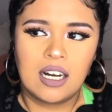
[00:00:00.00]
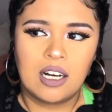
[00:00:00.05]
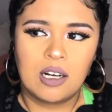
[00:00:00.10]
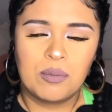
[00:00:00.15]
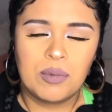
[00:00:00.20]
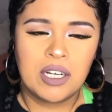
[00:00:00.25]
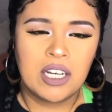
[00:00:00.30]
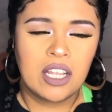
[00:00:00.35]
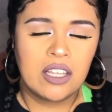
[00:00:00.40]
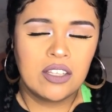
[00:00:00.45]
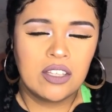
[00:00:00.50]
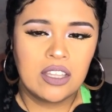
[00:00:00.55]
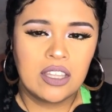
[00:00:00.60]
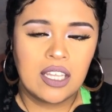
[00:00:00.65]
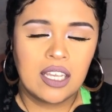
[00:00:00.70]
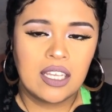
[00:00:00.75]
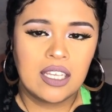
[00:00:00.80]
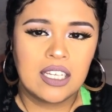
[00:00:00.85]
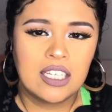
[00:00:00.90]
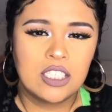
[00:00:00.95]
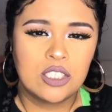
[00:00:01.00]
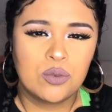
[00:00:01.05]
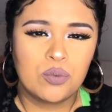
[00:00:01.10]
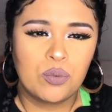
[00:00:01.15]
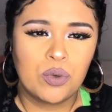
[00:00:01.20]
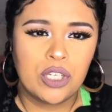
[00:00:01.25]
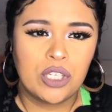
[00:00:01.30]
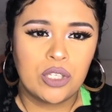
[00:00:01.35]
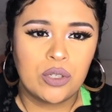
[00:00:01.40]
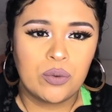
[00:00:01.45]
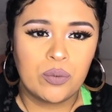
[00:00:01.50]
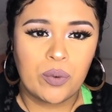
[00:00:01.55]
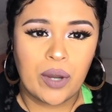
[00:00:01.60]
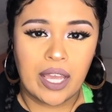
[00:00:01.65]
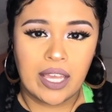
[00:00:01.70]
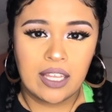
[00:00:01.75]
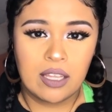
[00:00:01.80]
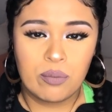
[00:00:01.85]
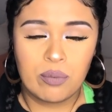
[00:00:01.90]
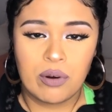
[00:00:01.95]
Another thing is, when you
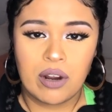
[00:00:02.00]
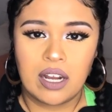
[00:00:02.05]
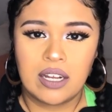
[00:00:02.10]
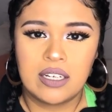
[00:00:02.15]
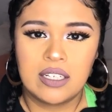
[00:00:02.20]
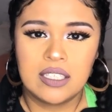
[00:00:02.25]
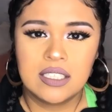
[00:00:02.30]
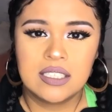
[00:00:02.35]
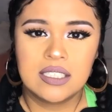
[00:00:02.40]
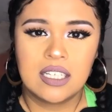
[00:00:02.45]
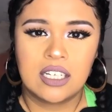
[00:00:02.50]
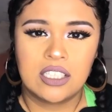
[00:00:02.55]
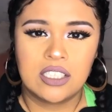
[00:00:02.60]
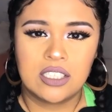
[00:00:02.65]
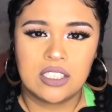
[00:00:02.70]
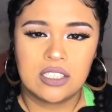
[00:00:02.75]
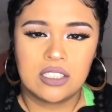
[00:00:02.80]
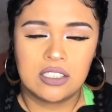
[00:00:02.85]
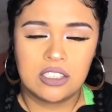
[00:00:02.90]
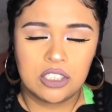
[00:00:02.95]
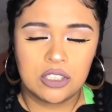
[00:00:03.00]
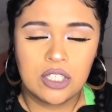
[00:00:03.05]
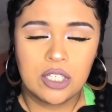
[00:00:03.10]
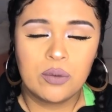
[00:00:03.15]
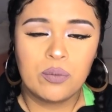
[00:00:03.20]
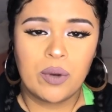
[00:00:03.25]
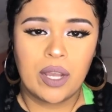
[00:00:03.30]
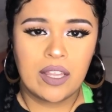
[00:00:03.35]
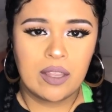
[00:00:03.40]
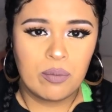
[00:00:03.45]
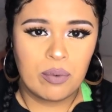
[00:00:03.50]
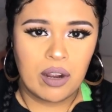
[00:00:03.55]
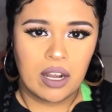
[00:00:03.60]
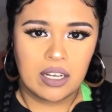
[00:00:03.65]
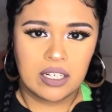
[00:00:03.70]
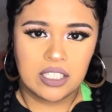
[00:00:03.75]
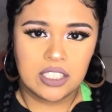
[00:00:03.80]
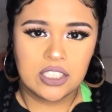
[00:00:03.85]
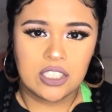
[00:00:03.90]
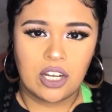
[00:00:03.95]
weigh the products on, you can weigh the
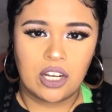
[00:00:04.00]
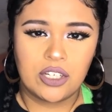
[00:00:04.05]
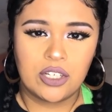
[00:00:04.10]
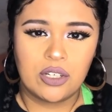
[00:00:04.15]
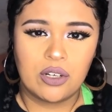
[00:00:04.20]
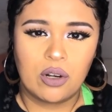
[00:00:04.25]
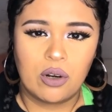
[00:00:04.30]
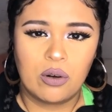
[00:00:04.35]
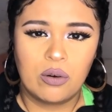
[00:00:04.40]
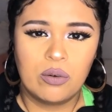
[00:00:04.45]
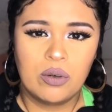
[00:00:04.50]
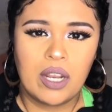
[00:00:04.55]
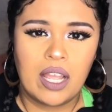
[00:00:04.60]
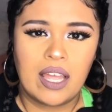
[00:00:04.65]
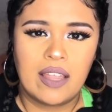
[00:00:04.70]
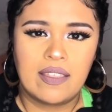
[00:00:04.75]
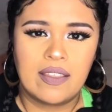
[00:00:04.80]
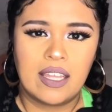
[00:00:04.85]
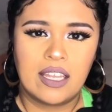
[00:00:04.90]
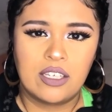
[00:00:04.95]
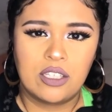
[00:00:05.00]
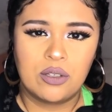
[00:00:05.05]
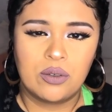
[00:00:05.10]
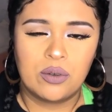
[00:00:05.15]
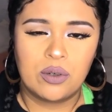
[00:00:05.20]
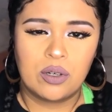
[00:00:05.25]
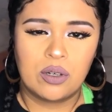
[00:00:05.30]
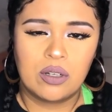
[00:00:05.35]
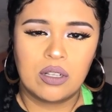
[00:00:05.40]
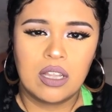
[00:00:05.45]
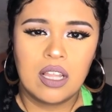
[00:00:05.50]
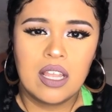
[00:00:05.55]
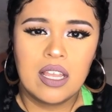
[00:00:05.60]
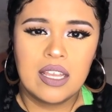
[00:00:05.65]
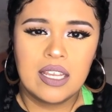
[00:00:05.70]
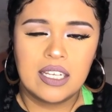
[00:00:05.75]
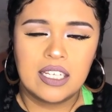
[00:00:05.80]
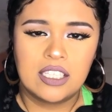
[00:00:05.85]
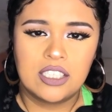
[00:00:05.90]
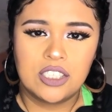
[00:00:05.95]
products on your own, and then you will
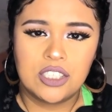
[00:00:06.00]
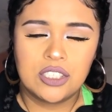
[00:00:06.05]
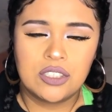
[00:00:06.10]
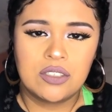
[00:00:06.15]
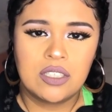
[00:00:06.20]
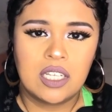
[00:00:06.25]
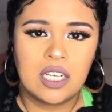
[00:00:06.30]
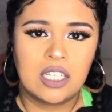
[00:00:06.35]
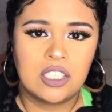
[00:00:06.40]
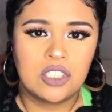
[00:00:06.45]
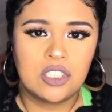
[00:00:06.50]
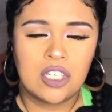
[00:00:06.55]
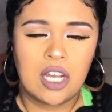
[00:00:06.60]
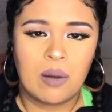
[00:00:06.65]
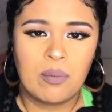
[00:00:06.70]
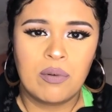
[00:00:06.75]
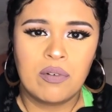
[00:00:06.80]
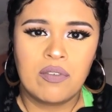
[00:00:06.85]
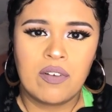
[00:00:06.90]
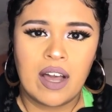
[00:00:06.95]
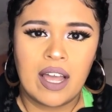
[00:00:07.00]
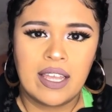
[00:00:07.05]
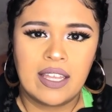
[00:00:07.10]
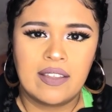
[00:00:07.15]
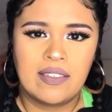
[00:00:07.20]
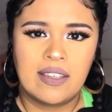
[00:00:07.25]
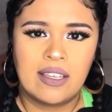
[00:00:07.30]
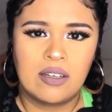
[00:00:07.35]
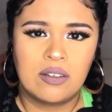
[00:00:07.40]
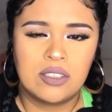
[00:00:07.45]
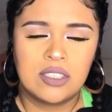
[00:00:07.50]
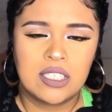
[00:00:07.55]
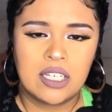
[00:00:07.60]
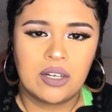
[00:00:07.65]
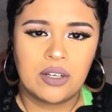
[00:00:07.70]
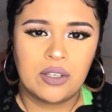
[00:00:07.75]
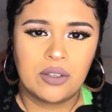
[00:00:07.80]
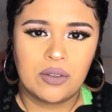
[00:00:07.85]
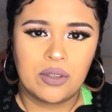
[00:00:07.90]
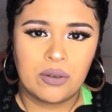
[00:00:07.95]
enter it in Shopify and they'll
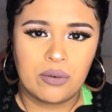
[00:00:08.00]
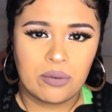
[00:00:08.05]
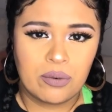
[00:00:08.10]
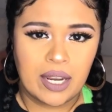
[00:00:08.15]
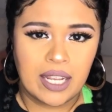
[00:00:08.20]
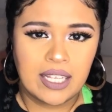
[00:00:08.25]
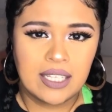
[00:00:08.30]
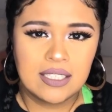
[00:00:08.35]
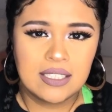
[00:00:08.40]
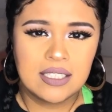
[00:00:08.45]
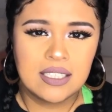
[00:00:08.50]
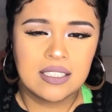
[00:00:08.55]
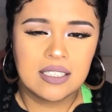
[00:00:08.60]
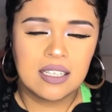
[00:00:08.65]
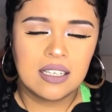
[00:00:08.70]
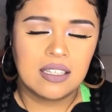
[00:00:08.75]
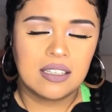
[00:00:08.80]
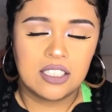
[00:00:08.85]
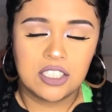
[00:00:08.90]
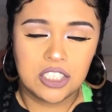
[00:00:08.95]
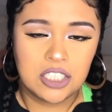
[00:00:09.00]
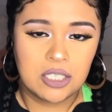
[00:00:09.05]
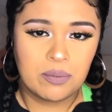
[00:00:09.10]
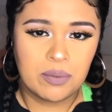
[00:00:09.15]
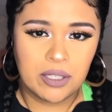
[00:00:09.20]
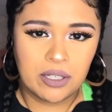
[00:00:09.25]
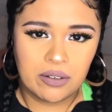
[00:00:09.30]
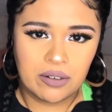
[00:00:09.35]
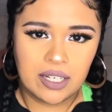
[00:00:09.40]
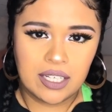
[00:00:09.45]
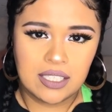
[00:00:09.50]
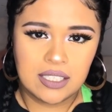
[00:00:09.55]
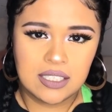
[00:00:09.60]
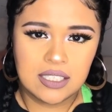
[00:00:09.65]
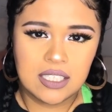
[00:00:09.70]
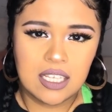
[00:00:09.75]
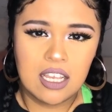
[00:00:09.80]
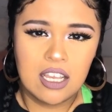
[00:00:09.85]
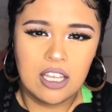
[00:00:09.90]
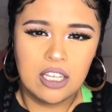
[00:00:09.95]
tell you the rate, the shipping
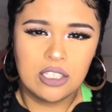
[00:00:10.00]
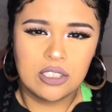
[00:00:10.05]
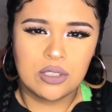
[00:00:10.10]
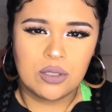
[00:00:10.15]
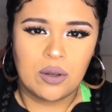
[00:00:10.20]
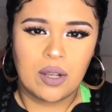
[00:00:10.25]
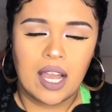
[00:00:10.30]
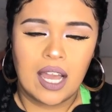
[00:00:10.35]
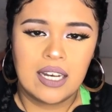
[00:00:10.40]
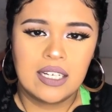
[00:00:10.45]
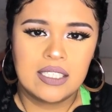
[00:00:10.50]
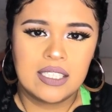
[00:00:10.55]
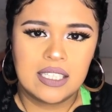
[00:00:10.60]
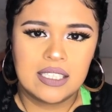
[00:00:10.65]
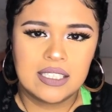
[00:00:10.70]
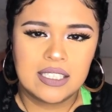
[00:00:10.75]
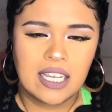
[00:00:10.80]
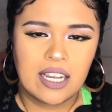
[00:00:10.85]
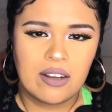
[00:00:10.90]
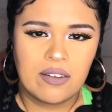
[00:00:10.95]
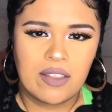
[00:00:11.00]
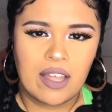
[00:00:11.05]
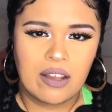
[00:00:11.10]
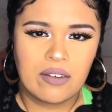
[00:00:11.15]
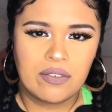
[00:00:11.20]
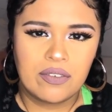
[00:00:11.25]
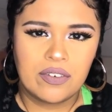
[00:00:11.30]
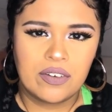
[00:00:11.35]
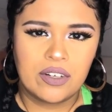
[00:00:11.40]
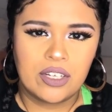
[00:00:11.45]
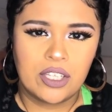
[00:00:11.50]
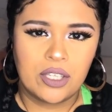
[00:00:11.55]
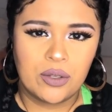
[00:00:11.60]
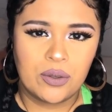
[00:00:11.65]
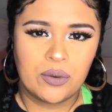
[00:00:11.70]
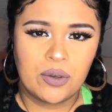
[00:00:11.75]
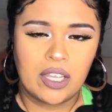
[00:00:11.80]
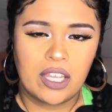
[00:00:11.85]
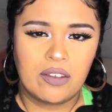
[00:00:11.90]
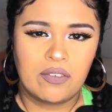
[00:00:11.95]
rates. So it kind of takes care of that for
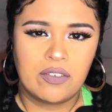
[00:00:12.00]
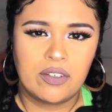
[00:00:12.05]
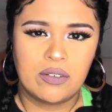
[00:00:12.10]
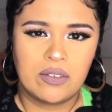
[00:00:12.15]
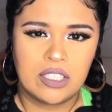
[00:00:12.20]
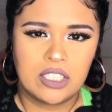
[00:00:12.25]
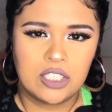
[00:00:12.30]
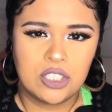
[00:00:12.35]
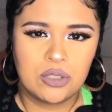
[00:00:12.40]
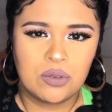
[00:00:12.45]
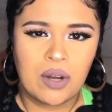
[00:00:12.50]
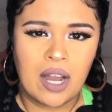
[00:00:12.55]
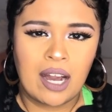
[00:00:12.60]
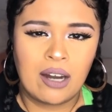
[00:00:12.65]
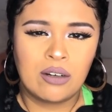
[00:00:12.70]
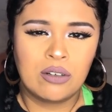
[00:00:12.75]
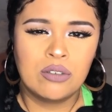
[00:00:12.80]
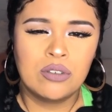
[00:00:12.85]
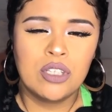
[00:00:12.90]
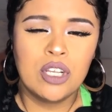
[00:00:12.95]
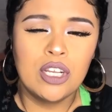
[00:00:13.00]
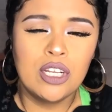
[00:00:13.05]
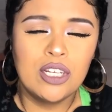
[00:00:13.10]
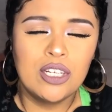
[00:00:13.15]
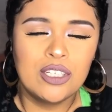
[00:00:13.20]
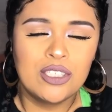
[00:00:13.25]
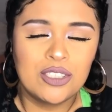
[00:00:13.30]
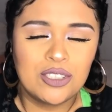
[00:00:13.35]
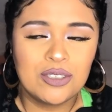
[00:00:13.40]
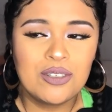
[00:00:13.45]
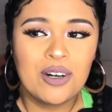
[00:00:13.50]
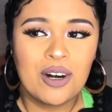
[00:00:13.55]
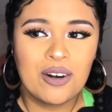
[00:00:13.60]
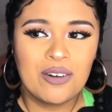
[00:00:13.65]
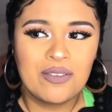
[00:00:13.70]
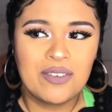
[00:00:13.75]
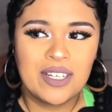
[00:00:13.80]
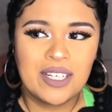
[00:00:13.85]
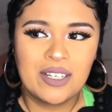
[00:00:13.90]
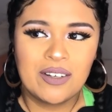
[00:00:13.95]
you if you need to. I'll do a
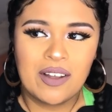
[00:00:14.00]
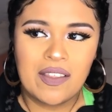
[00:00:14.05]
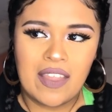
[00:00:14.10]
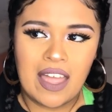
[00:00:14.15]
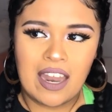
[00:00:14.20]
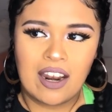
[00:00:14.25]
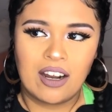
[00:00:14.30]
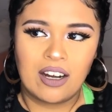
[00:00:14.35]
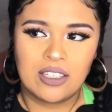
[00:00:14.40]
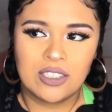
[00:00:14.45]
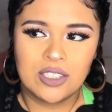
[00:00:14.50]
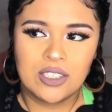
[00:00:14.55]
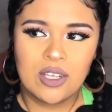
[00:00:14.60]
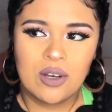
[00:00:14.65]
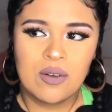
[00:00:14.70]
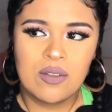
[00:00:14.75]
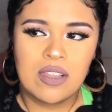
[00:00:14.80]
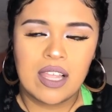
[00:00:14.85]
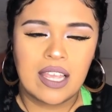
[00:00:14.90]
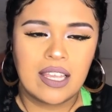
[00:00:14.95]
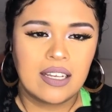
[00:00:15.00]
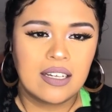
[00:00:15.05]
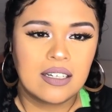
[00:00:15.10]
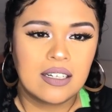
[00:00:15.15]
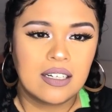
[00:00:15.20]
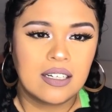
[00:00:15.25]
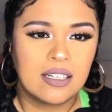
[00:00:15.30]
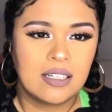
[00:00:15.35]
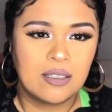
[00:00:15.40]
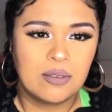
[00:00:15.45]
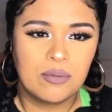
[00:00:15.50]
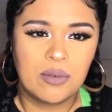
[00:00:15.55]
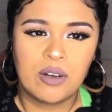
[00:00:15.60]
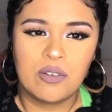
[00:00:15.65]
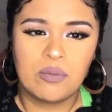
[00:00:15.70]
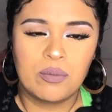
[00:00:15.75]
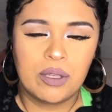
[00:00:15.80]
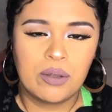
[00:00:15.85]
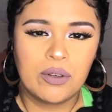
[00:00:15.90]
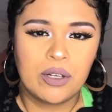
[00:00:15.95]
whole video on that also, like
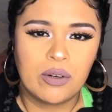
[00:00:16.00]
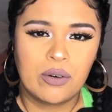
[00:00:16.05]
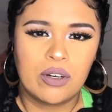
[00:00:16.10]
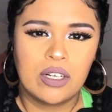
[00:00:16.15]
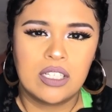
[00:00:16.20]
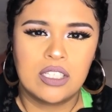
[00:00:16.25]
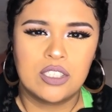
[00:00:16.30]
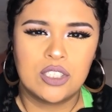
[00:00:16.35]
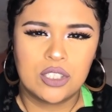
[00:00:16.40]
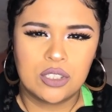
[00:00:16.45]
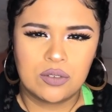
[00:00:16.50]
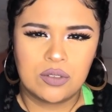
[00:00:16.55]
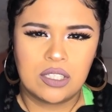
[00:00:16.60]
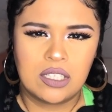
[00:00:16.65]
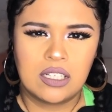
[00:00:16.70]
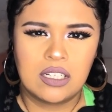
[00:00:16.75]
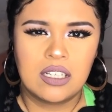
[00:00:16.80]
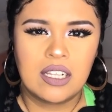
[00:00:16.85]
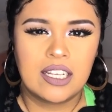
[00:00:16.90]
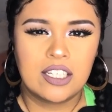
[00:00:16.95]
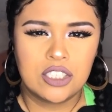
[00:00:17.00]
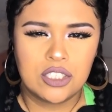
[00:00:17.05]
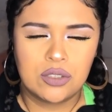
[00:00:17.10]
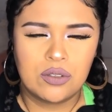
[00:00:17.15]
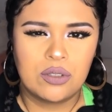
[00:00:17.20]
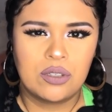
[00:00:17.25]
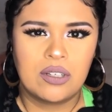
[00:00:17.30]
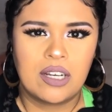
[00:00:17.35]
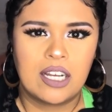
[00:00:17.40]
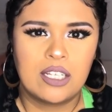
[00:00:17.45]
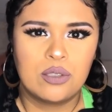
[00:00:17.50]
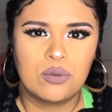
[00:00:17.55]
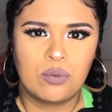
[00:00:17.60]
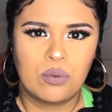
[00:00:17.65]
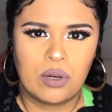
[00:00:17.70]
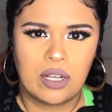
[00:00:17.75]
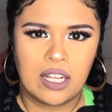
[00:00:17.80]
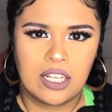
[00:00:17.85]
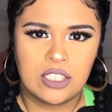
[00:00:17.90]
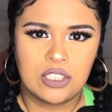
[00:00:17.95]
of me recording the screen, like showing you guys
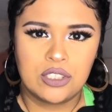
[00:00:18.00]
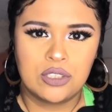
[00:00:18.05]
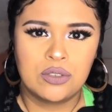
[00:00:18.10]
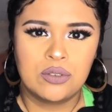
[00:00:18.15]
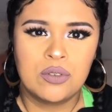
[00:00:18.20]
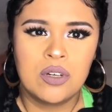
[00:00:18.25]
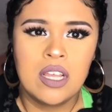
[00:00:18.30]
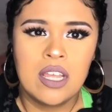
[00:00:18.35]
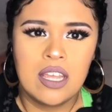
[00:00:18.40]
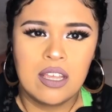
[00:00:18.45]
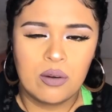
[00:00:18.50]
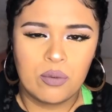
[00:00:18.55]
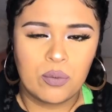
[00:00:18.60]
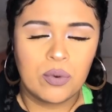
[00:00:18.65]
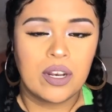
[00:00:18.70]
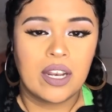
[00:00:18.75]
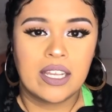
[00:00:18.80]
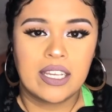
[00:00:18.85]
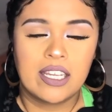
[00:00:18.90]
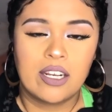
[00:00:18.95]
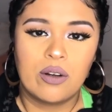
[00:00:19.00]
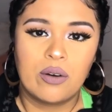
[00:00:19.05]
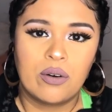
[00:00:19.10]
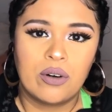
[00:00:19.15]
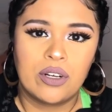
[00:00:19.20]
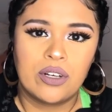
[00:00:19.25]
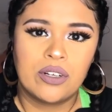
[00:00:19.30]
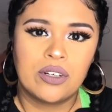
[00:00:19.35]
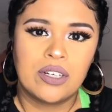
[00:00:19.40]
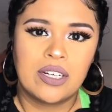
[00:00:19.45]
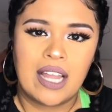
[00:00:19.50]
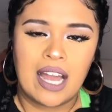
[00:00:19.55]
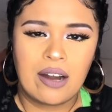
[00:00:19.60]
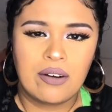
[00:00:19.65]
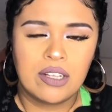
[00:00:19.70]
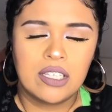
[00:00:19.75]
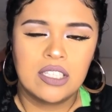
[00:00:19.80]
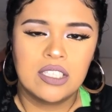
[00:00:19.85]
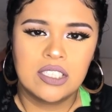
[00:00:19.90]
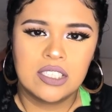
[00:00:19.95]
what I do when I get an order and
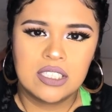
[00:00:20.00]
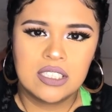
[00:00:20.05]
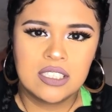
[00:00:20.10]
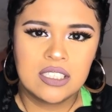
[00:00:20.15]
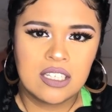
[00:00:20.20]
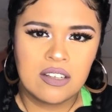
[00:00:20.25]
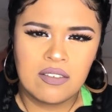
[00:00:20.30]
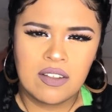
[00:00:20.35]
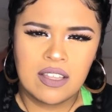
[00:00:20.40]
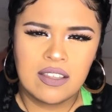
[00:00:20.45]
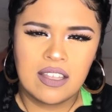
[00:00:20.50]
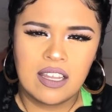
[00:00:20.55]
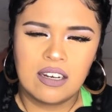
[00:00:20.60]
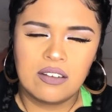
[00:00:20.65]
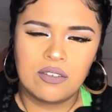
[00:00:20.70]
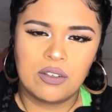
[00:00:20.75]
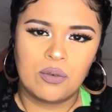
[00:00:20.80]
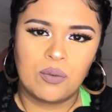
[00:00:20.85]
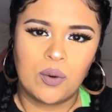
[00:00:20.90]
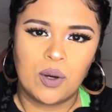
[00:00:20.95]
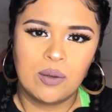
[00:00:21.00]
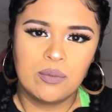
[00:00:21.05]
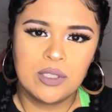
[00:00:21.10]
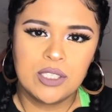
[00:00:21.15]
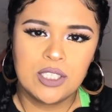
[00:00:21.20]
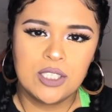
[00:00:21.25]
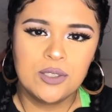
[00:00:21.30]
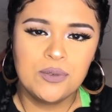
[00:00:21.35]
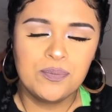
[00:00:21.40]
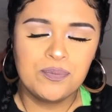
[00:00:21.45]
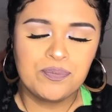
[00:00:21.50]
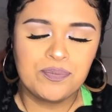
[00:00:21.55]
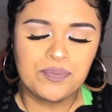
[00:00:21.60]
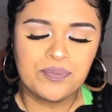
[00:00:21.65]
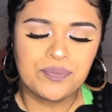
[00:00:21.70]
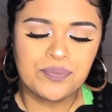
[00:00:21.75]
how it looks and stuff like that, if you want me to.